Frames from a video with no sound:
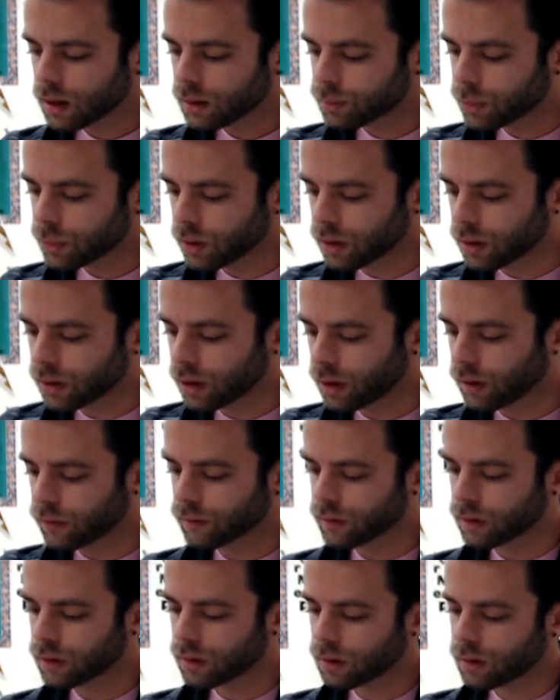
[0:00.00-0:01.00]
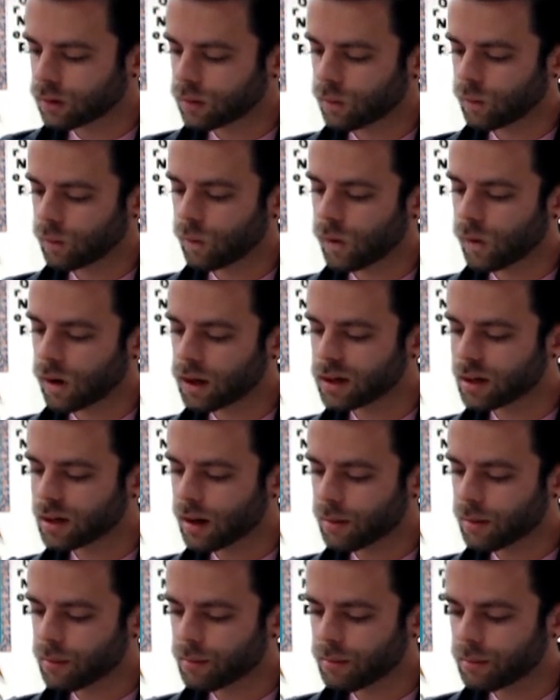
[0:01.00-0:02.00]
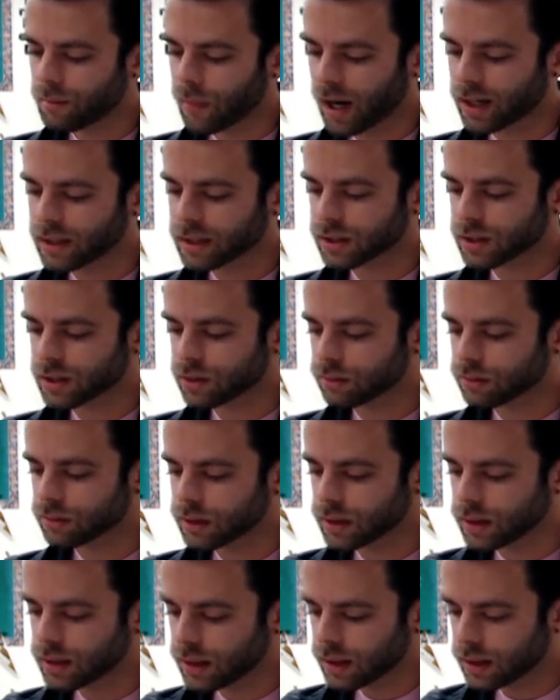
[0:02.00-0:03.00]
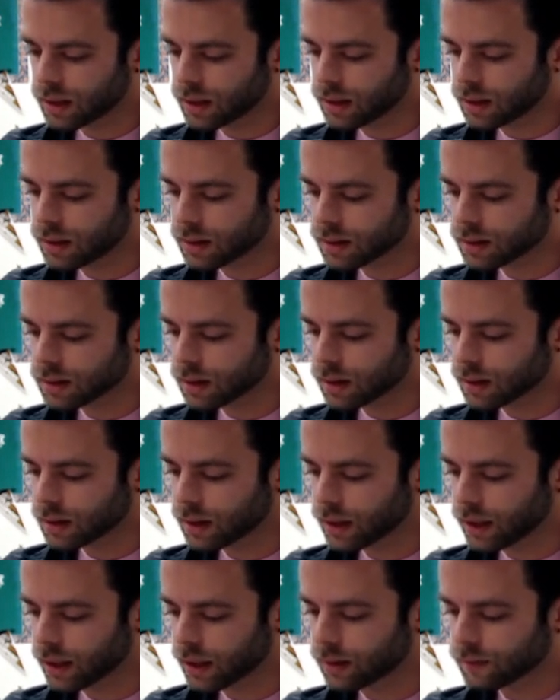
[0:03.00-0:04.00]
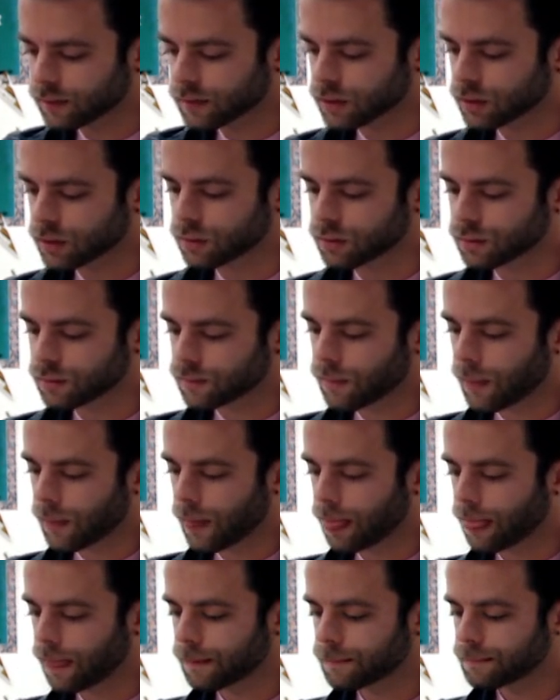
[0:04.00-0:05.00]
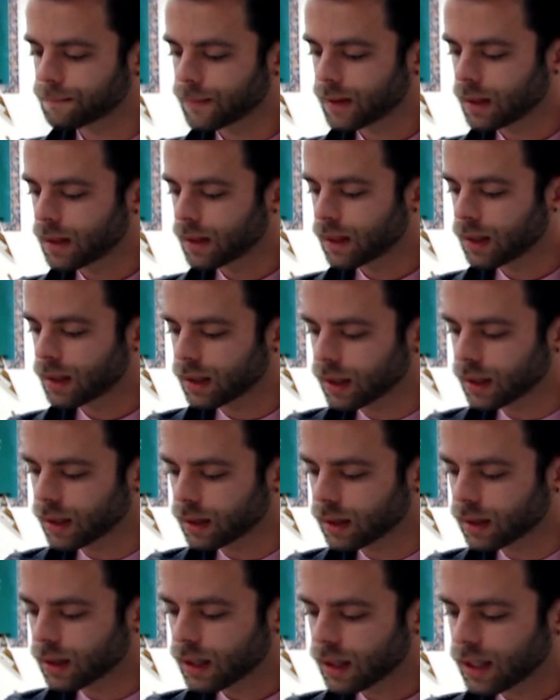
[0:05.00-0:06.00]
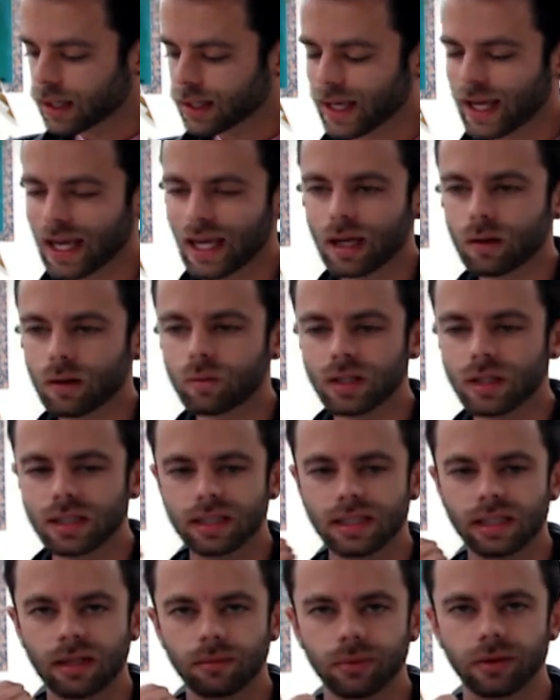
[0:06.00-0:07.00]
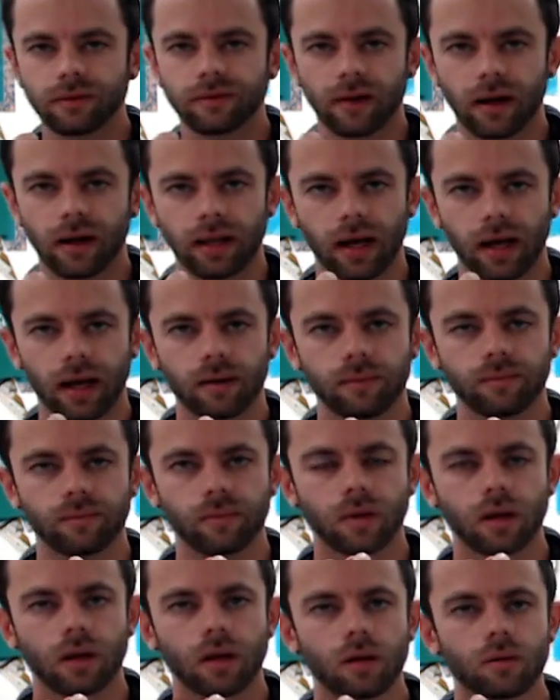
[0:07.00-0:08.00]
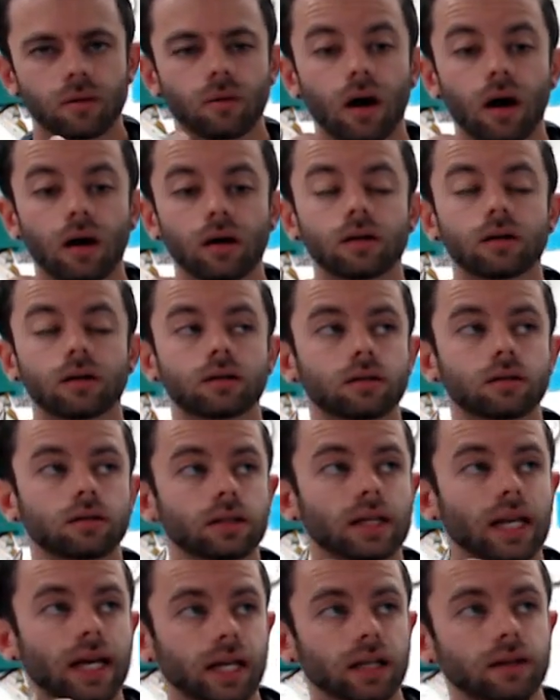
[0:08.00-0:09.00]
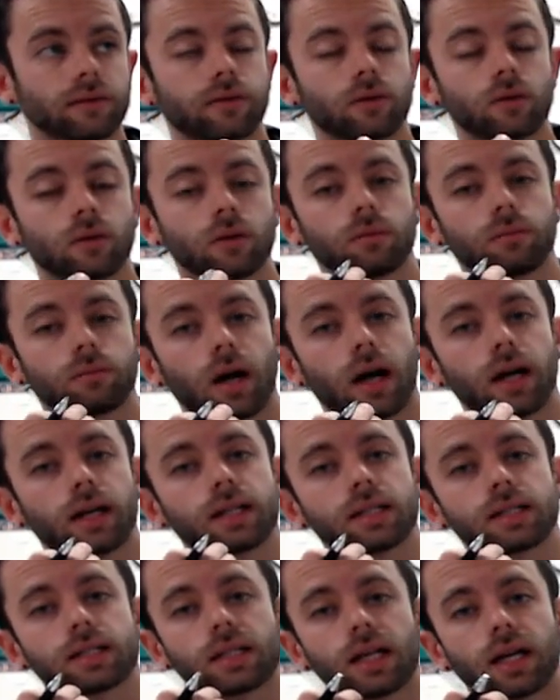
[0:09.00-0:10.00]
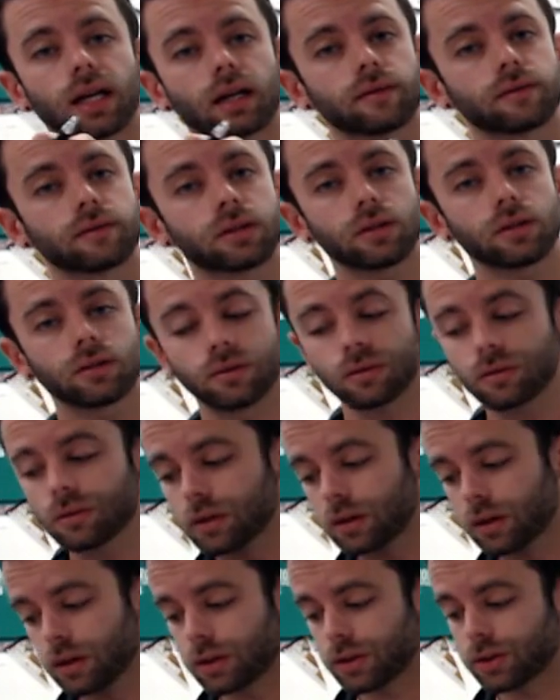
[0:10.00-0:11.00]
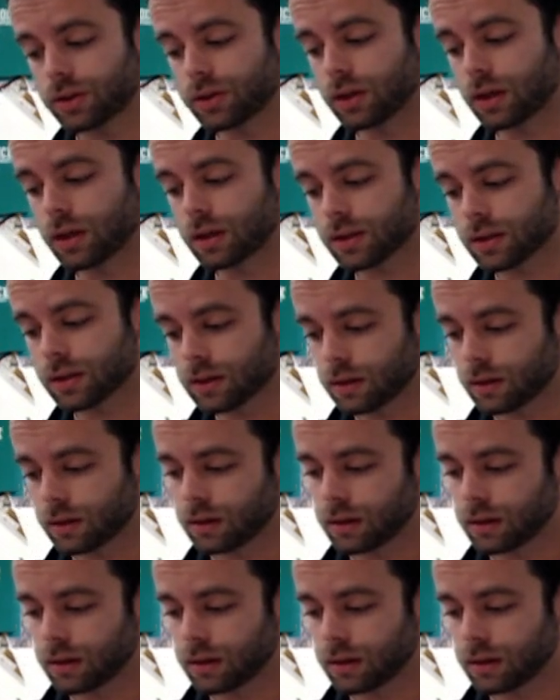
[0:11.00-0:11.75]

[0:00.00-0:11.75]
Put it over. 1 minus 3 is negative 2. Again, can we simplify that? Well, negative 4 minus negative 2 is just,